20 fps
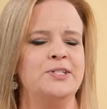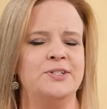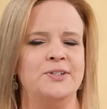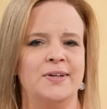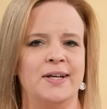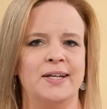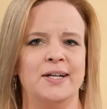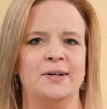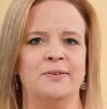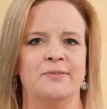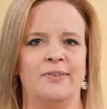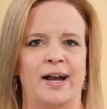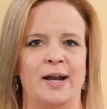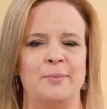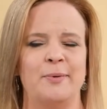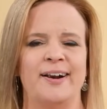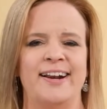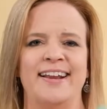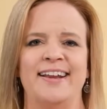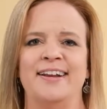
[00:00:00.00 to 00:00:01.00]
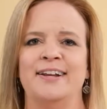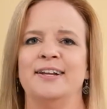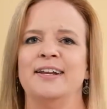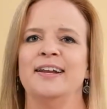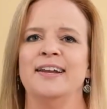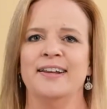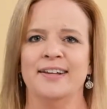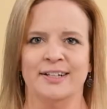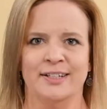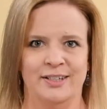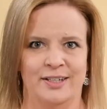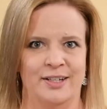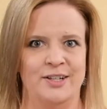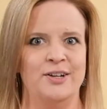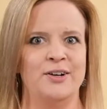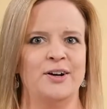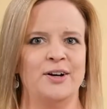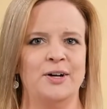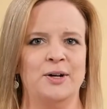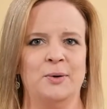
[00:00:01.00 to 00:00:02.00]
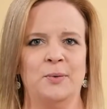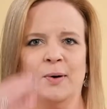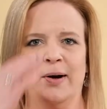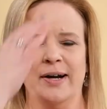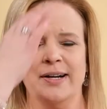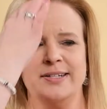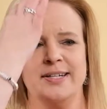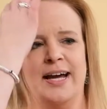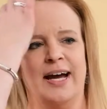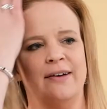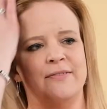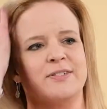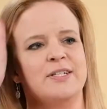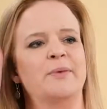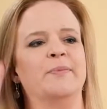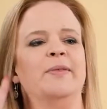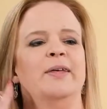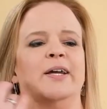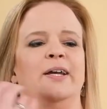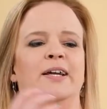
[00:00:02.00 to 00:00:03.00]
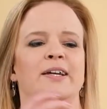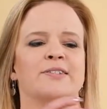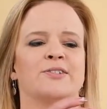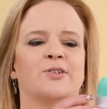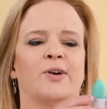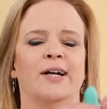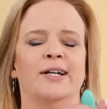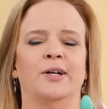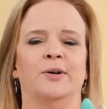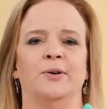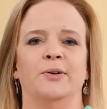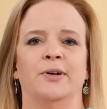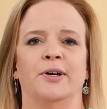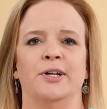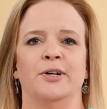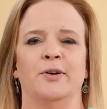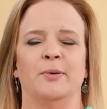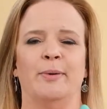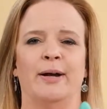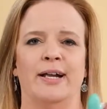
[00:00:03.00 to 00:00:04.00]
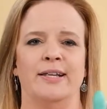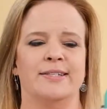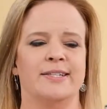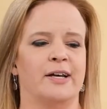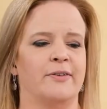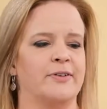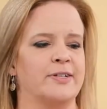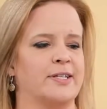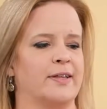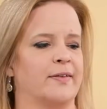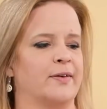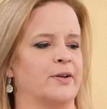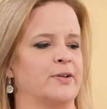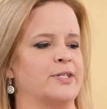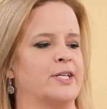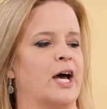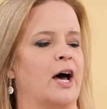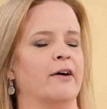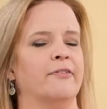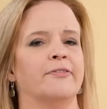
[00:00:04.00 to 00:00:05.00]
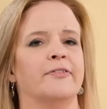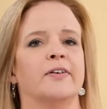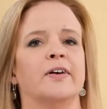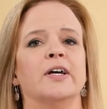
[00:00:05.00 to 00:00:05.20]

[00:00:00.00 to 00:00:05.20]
you get it vibrating, you're going to want to have something because trying to hold on to it by itself is a little tough.